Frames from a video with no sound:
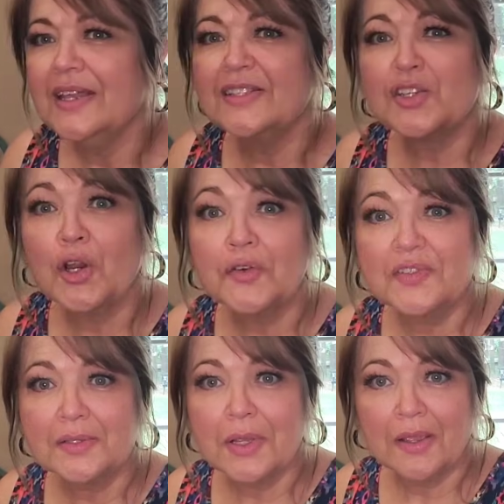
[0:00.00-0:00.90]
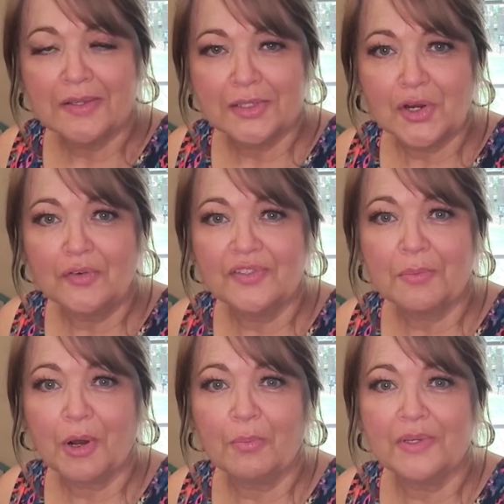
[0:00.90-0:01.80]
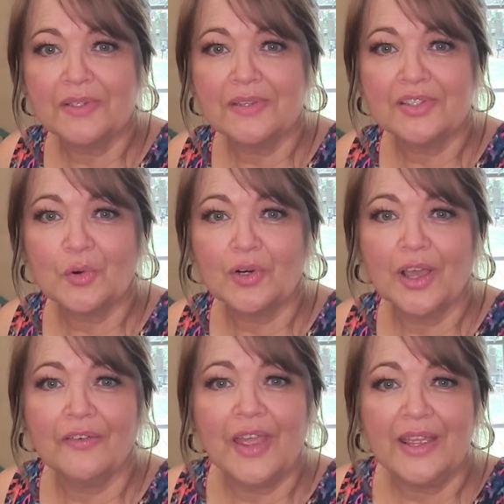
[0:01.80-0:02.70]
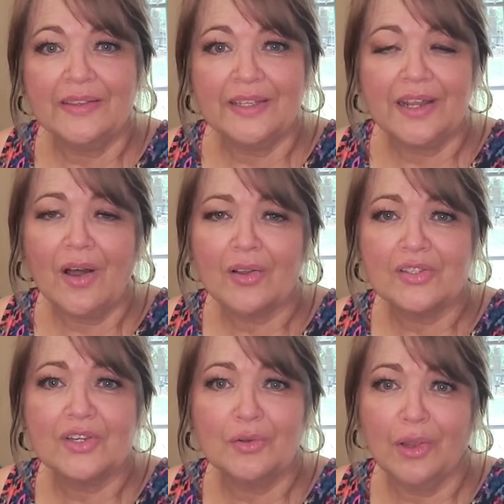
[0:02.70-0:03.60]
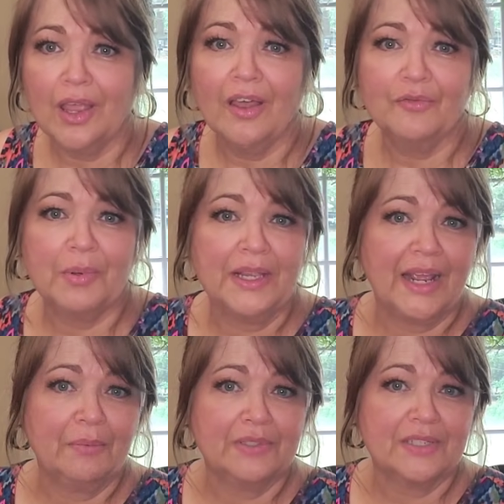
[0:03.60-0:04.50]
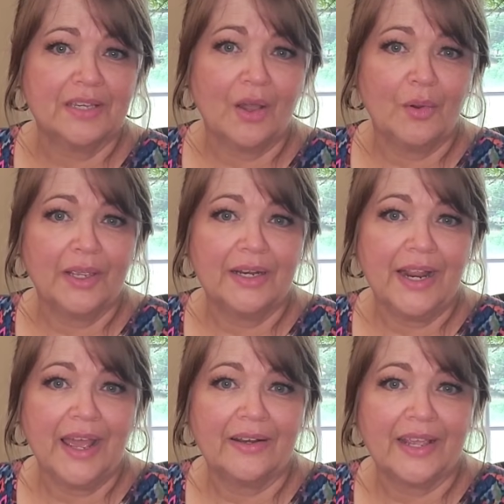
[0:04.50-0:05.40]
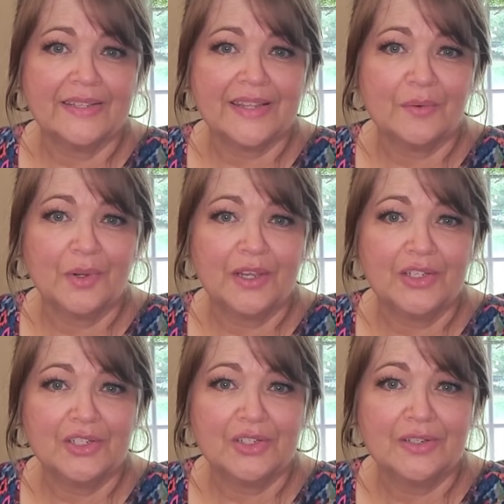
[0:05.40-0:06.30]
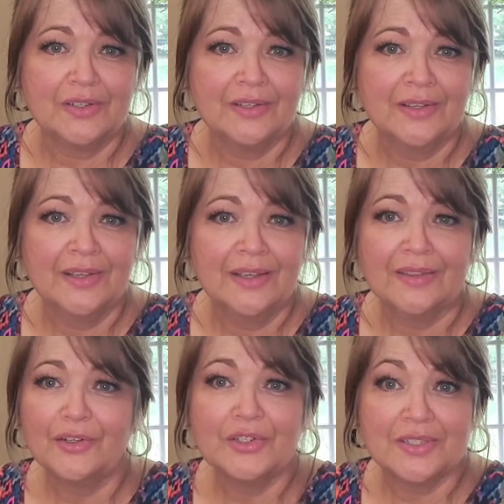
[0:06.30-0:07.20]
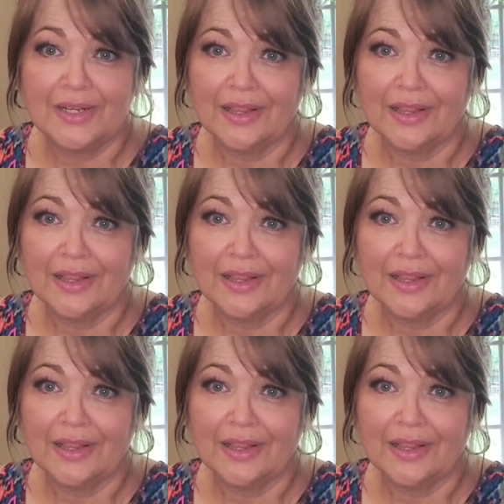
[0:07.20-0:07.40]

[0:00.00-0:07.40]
it serves the purpose sort of, and the dogs do love being able to go in and out as they wish. They're just